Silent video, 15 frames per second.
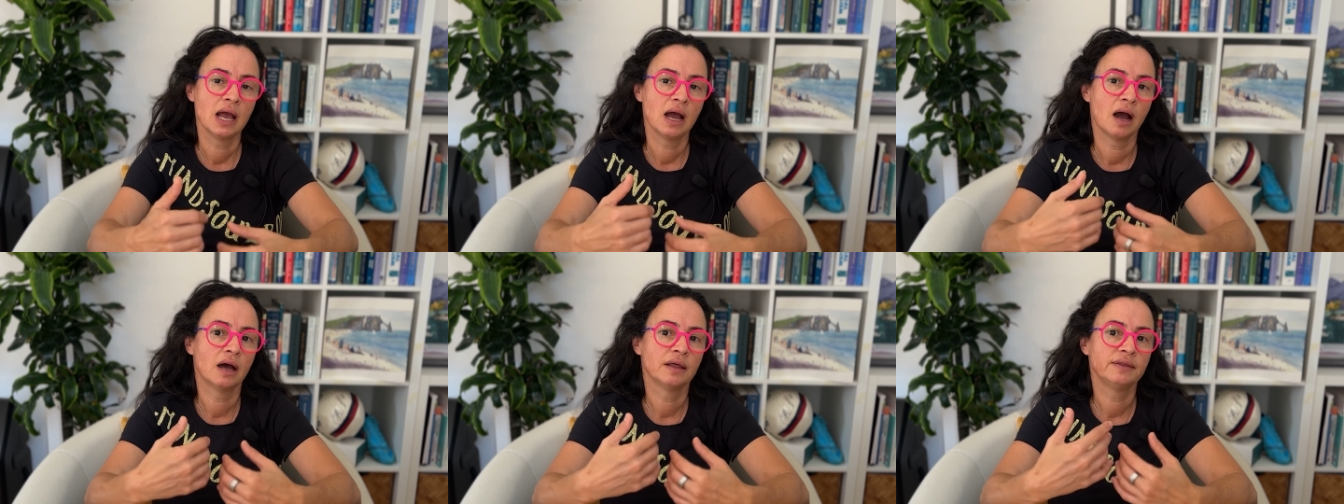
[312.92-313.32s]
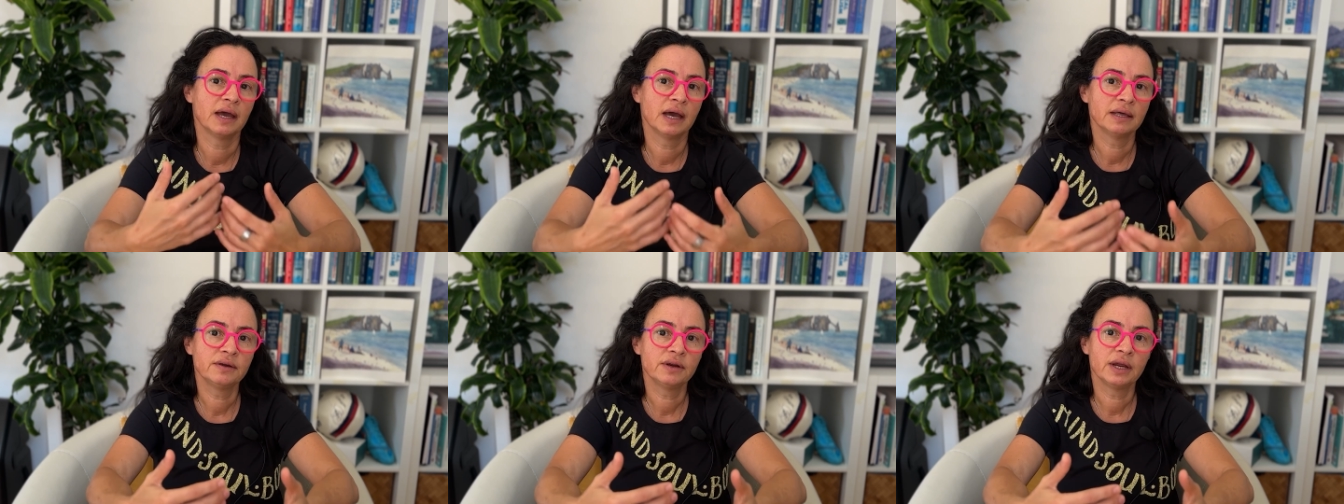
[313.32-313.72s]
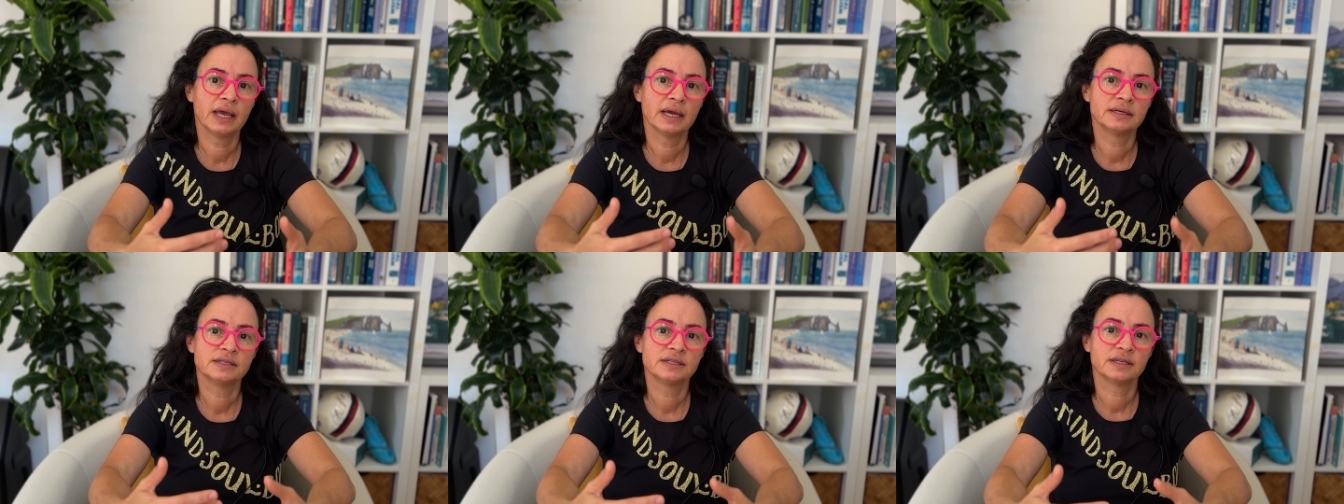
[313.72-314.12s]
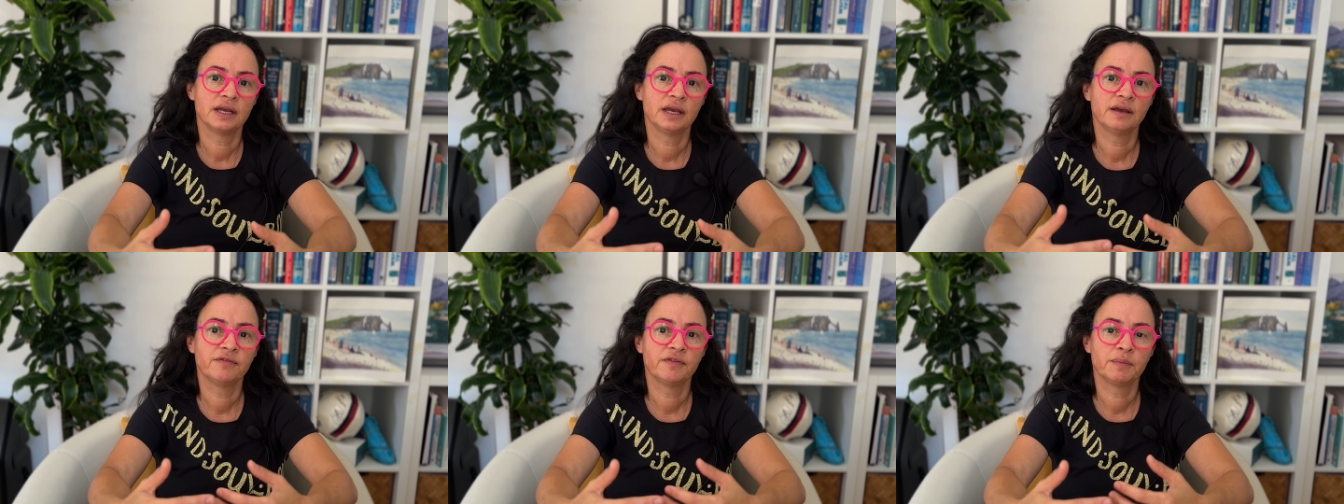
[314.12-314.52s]
On the other hand,
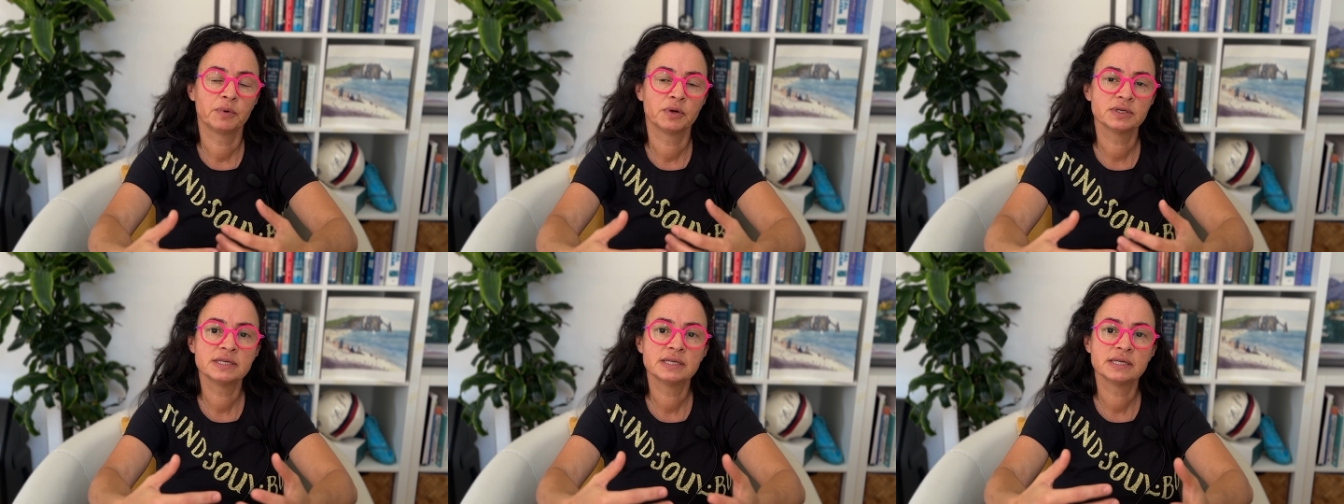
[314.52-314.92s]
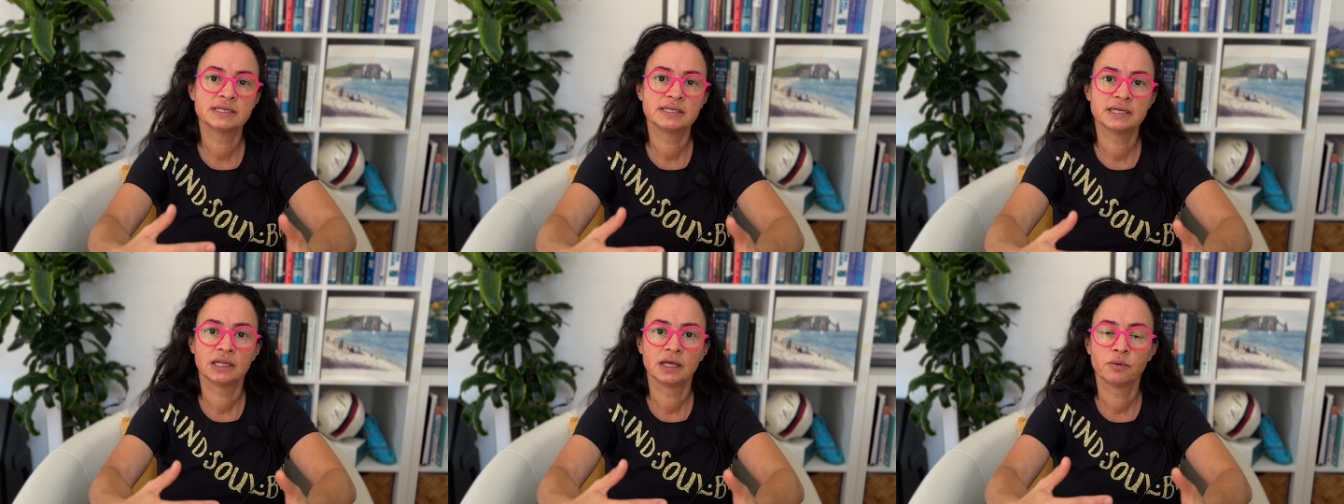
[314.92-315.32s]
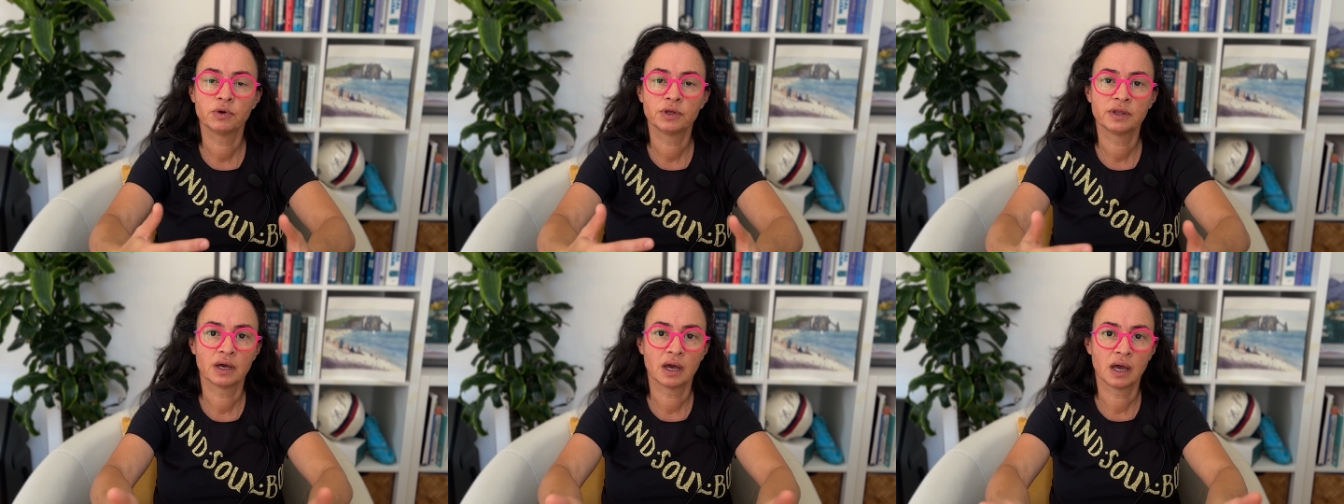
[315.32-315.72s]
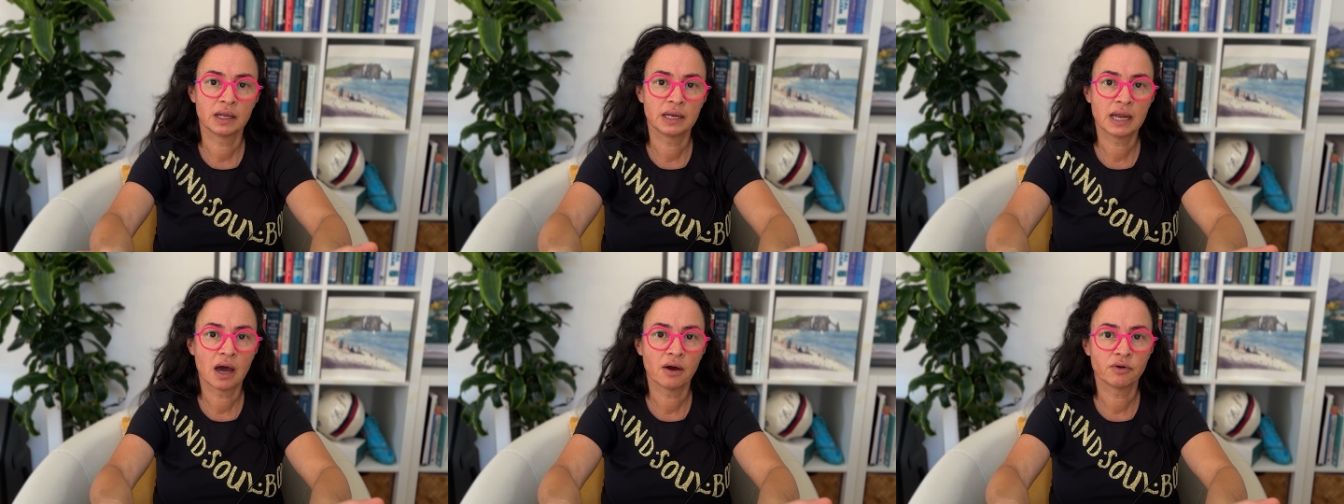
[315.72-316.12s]
if a person is dealing with
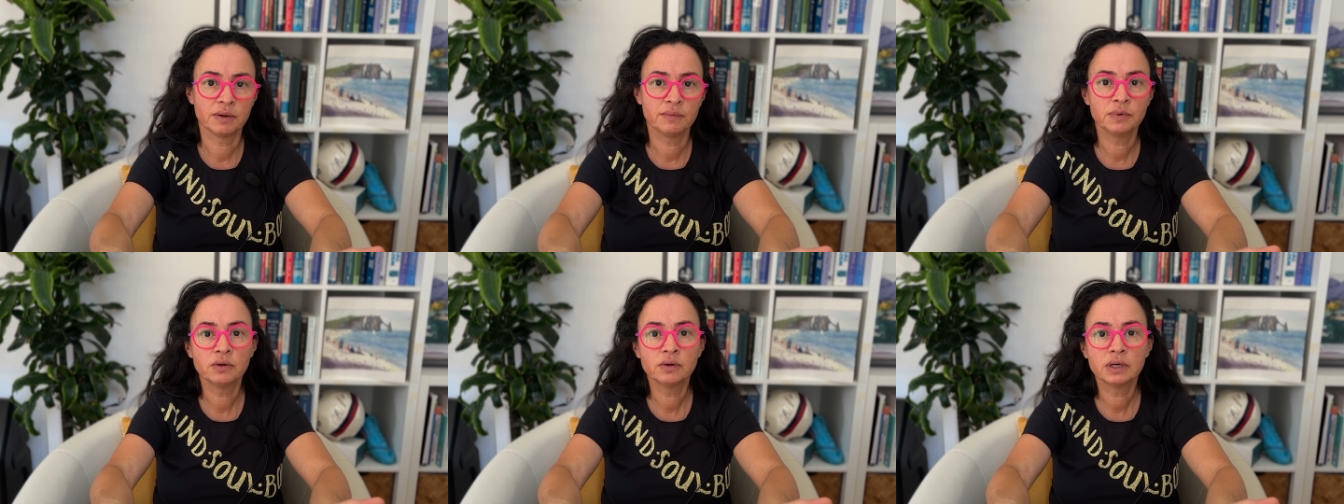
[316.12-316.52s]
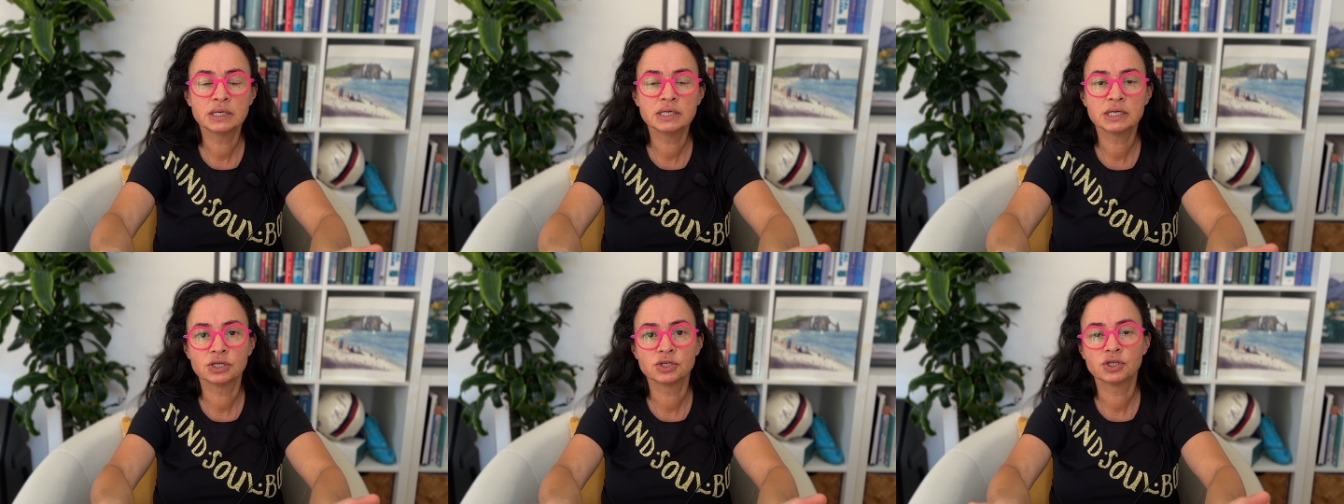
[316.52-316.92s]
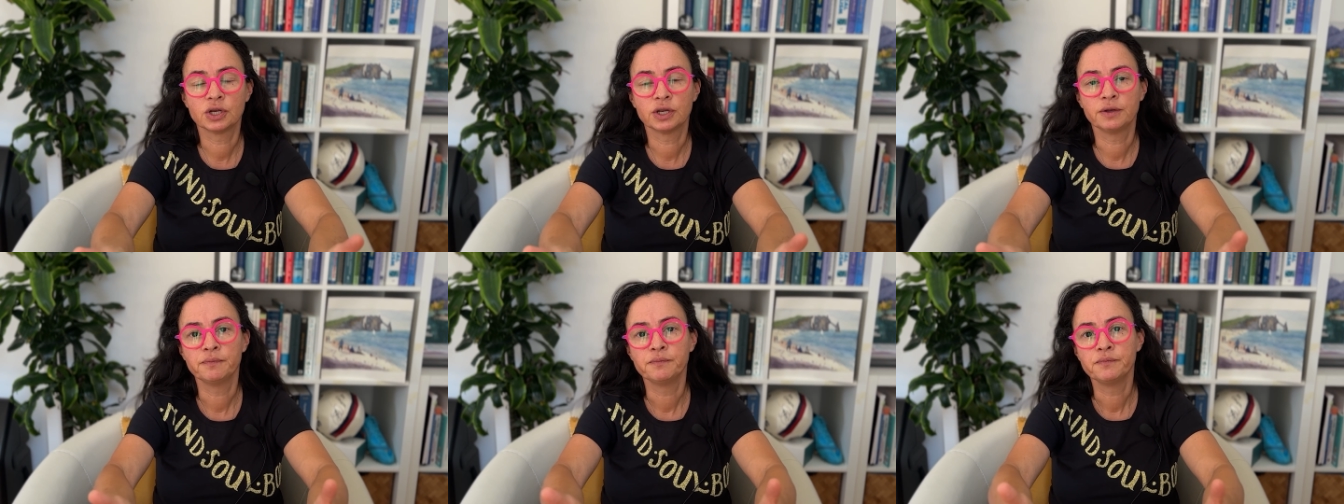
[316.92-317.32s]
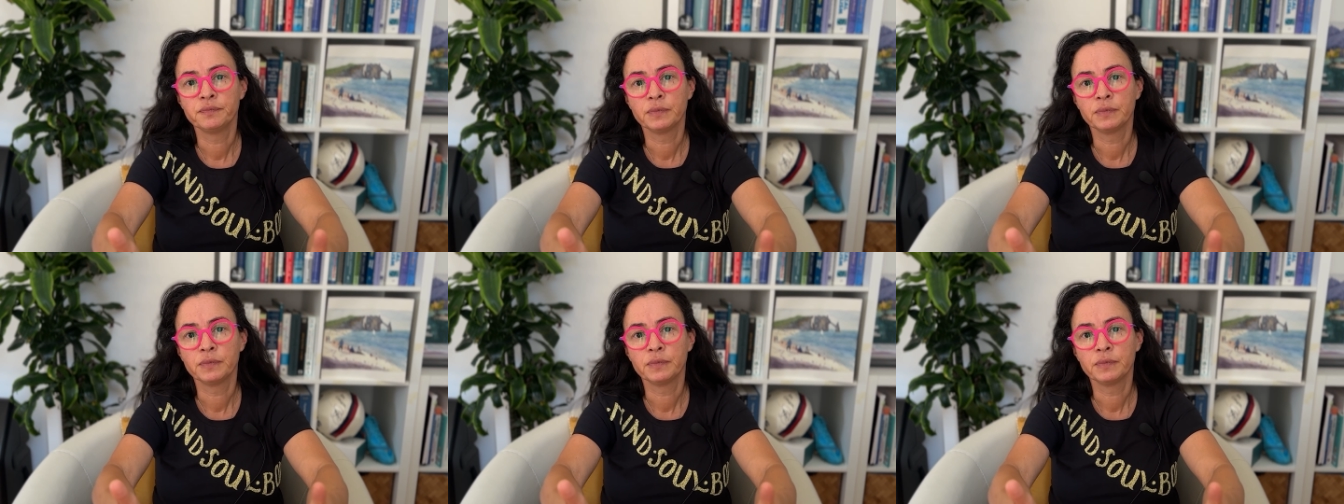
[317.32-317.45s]
an autoimmune condition,